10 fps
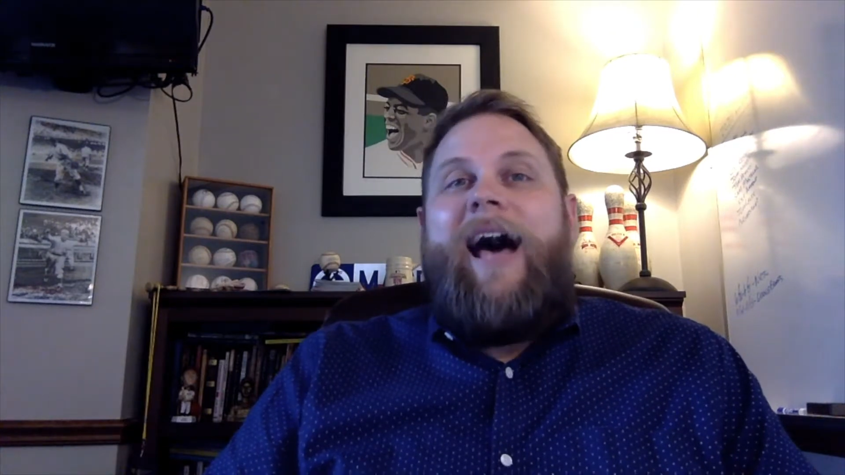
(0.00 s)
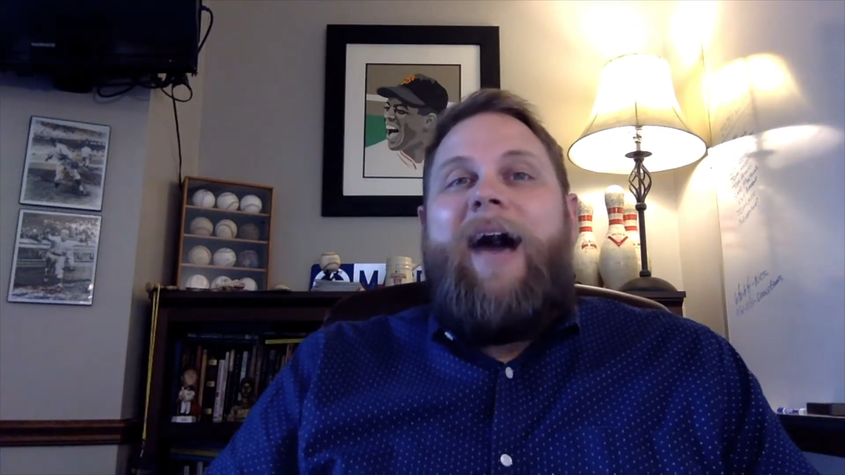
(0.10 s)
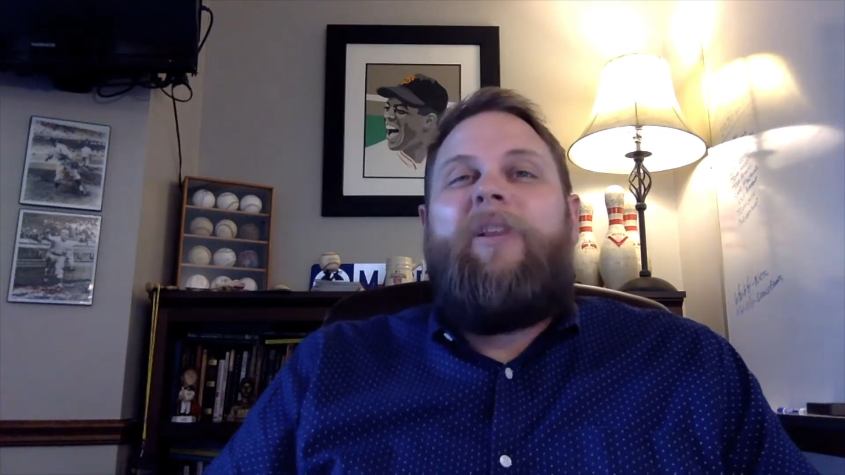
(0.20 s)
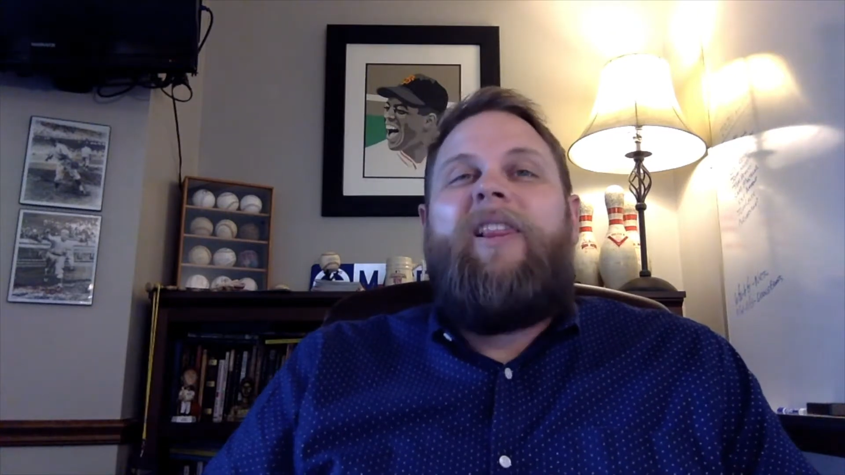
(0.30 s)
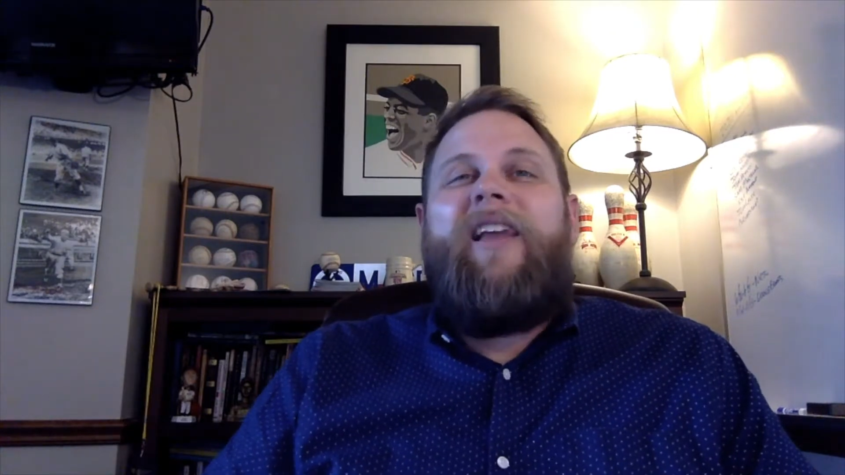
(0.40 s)

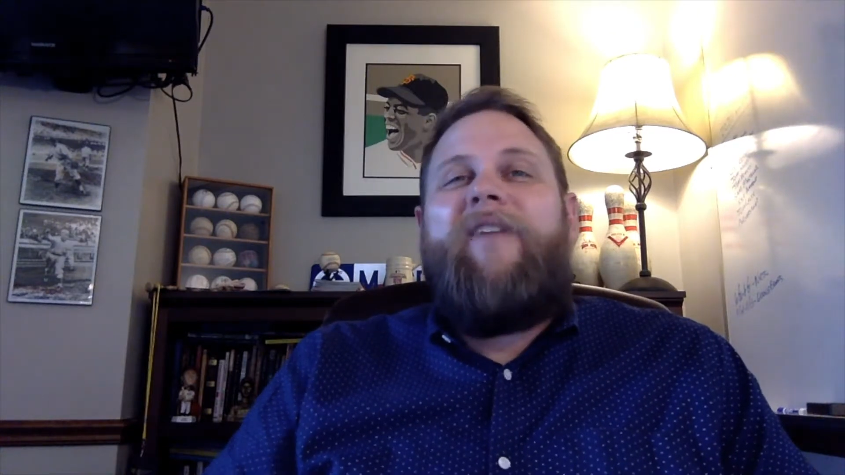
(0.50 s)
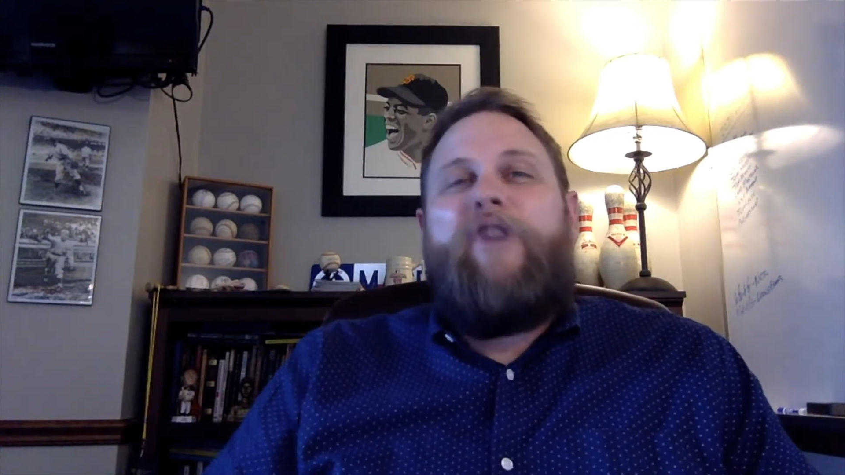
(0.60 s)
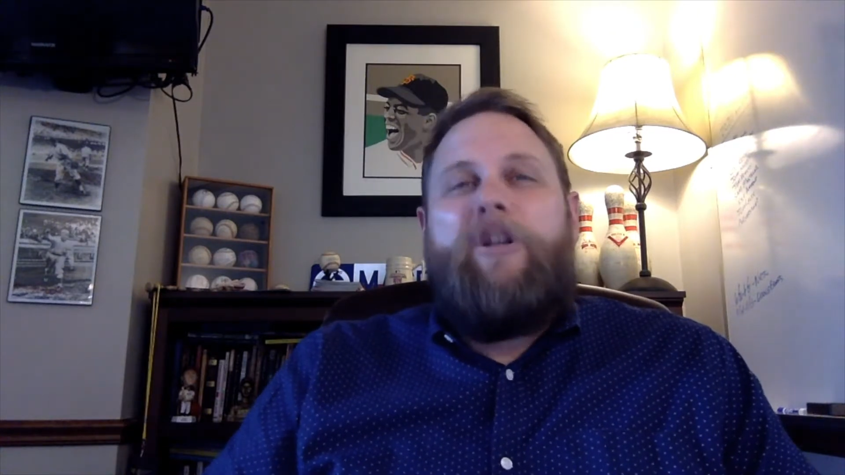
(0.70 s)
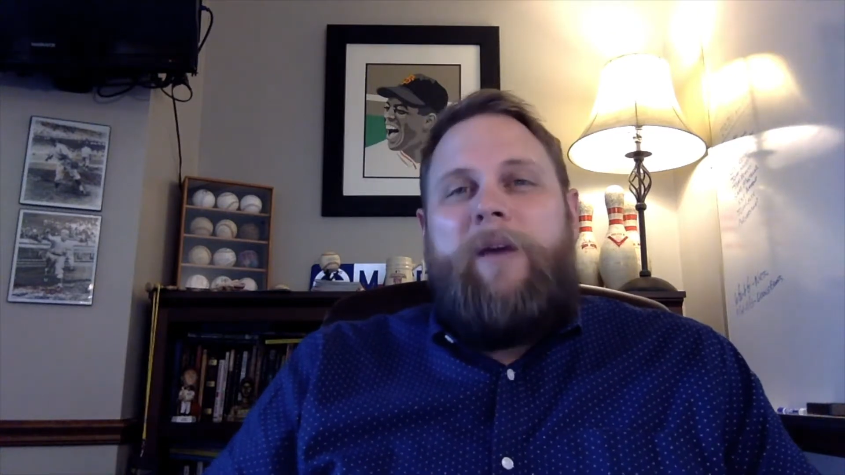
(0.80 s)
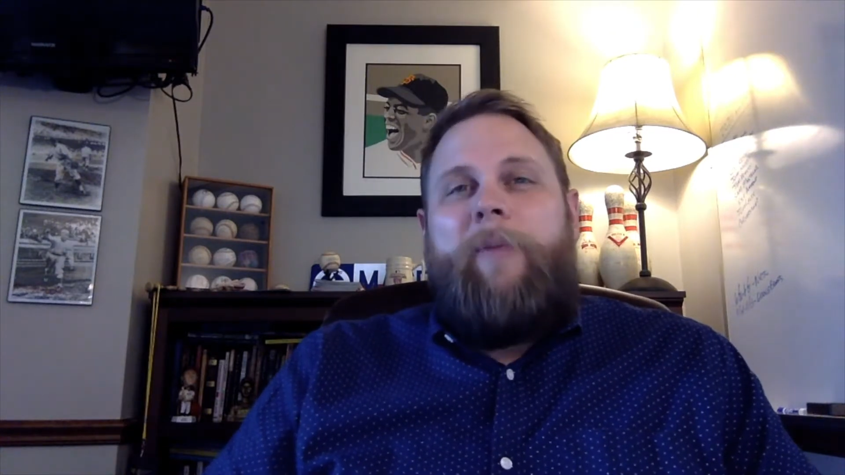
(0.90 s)
I would love for
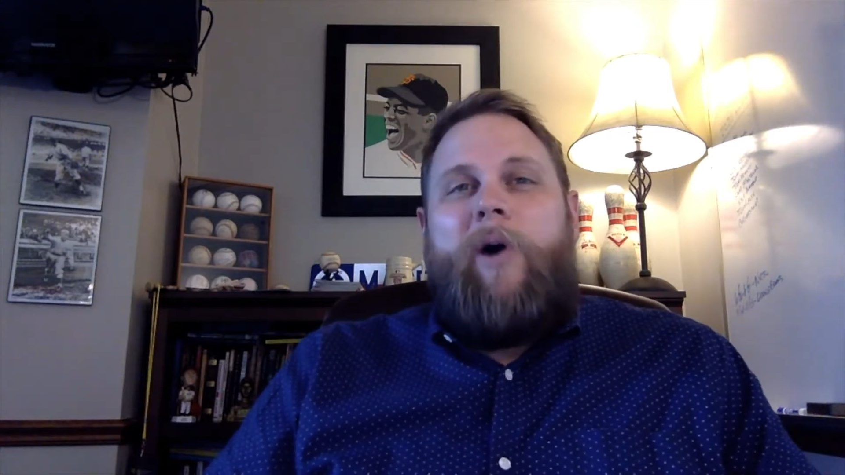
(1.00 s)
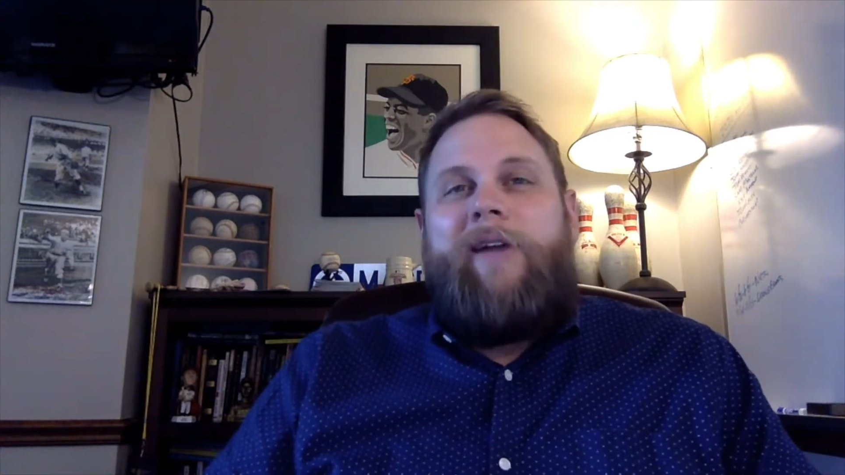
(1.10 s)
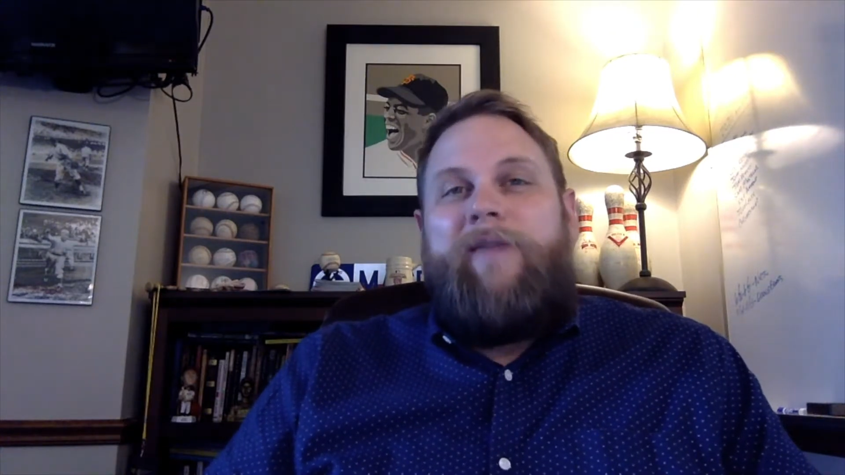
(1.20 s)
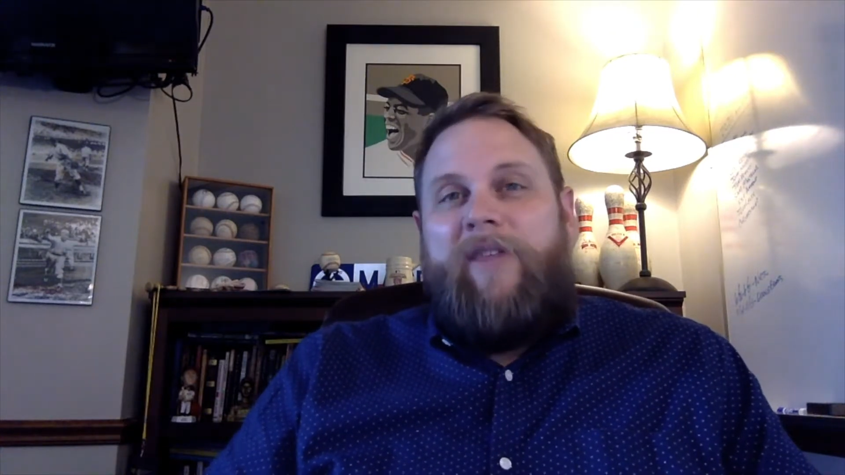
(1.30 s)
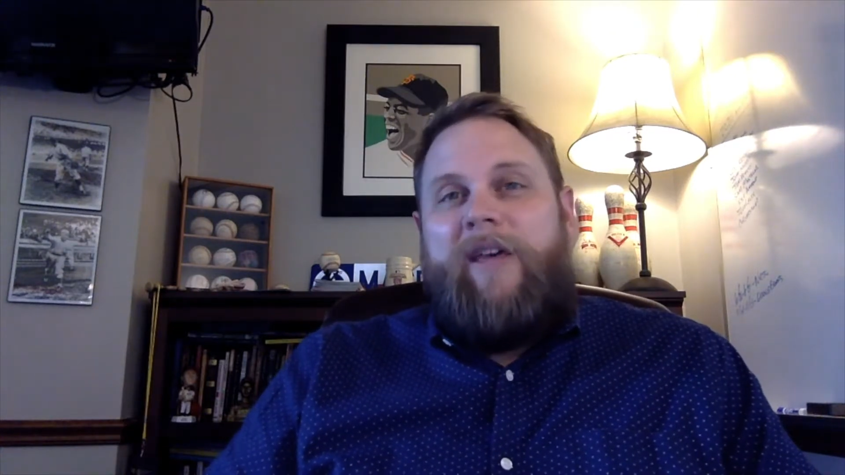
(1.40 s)
you to be a
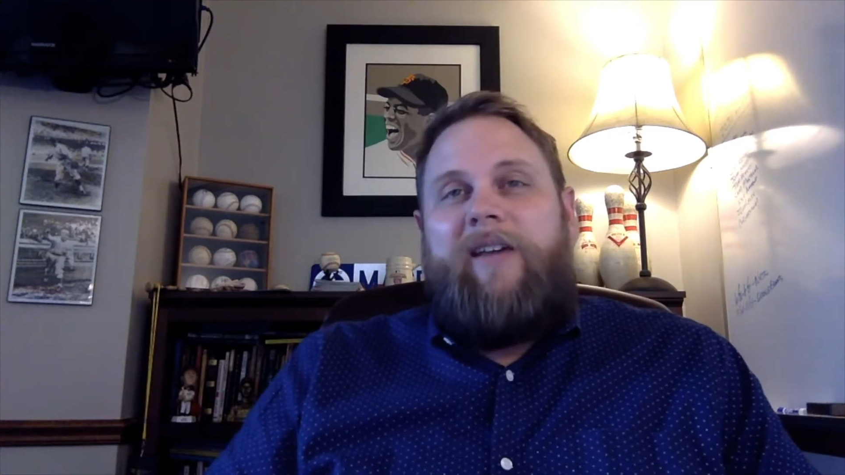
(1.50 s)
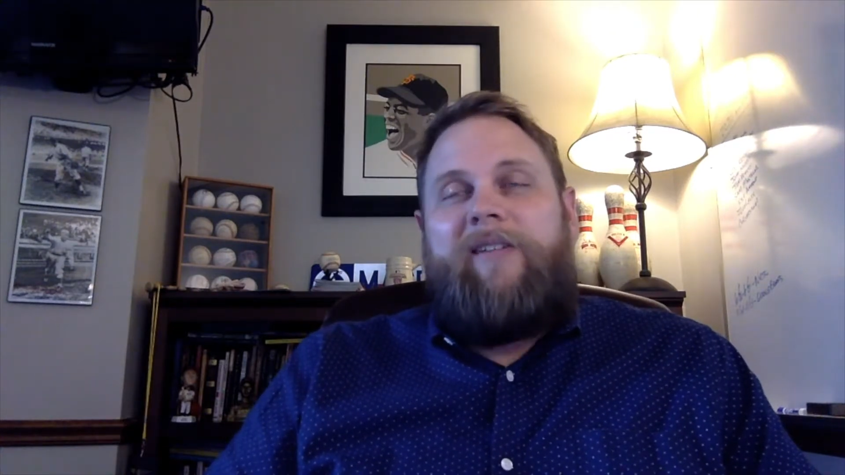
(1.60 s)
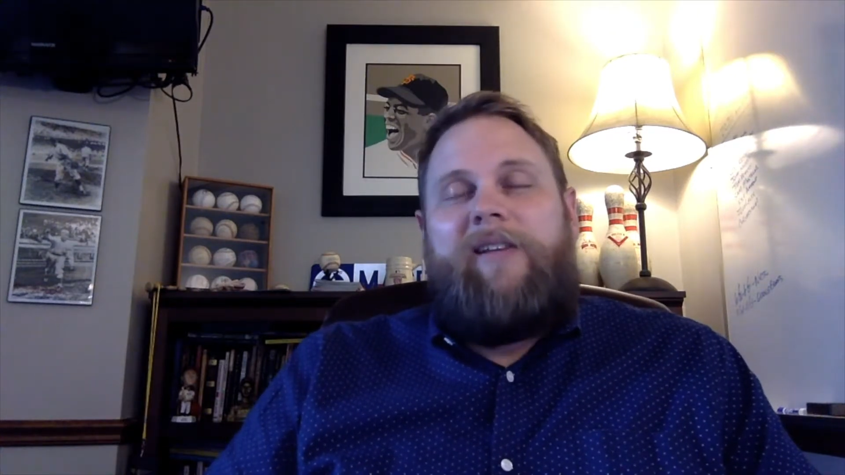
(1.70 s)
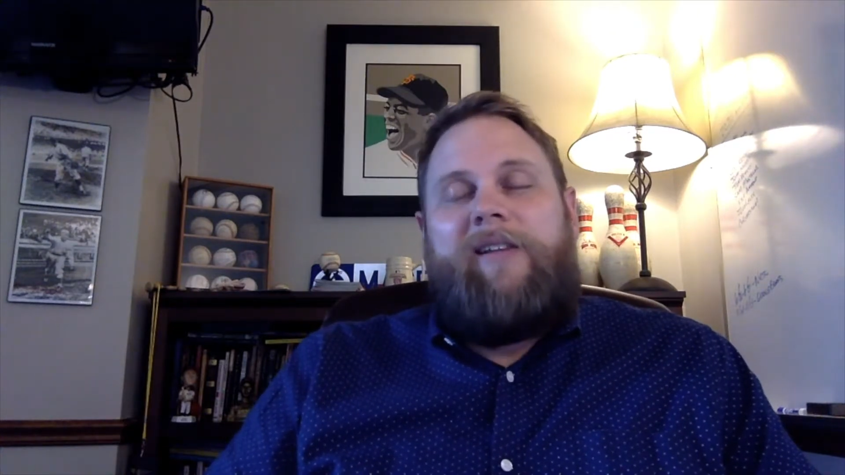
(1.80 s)
part of this.